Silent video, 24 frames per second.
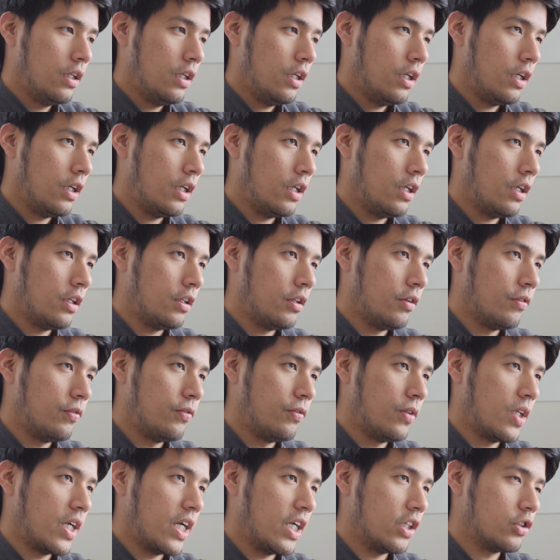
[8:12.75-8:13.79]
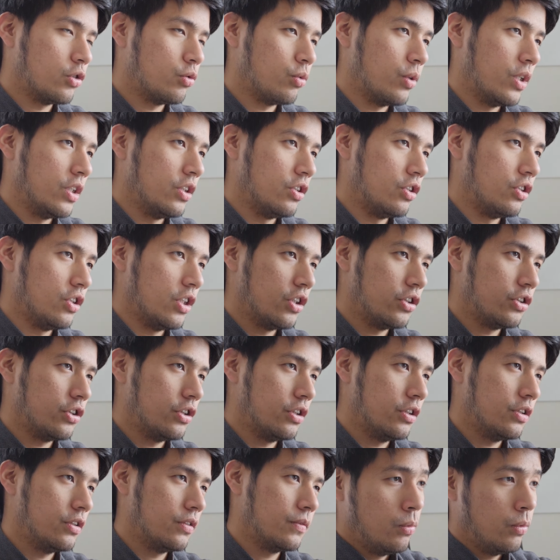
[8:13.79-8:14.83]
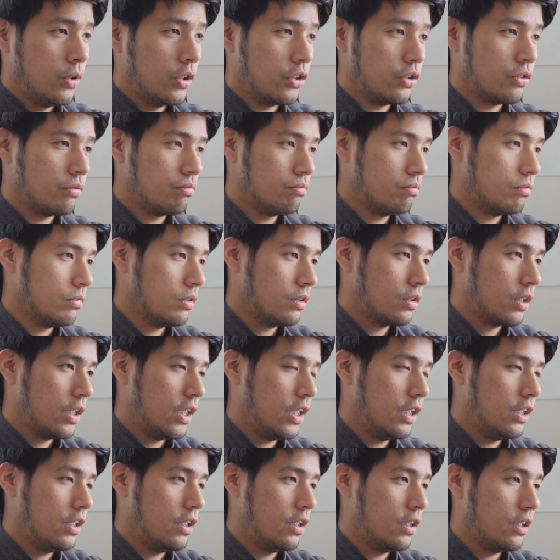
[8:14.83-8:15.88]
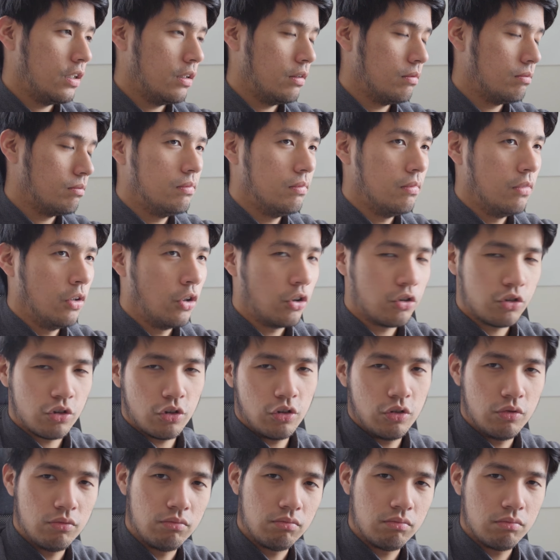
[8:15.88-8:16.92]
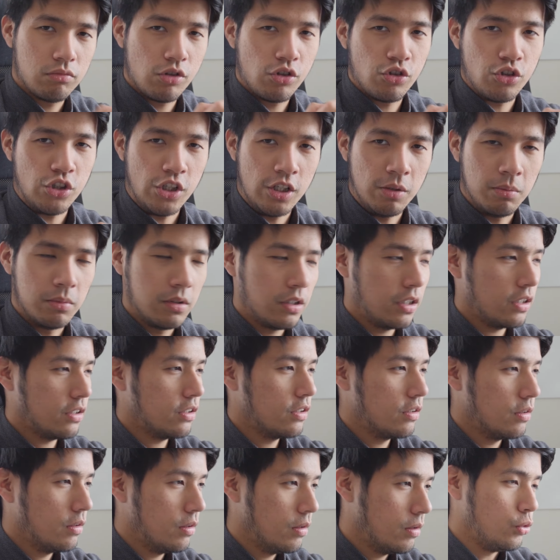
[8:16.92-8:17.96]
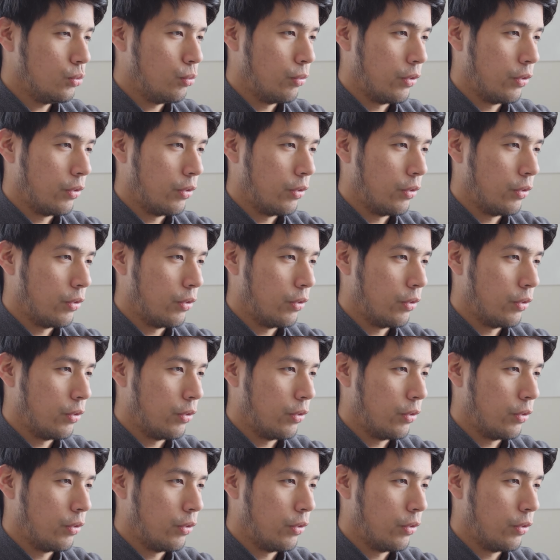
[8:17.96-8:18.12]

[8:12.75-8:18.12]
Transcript: and the flash transition, which kind of looks seamless to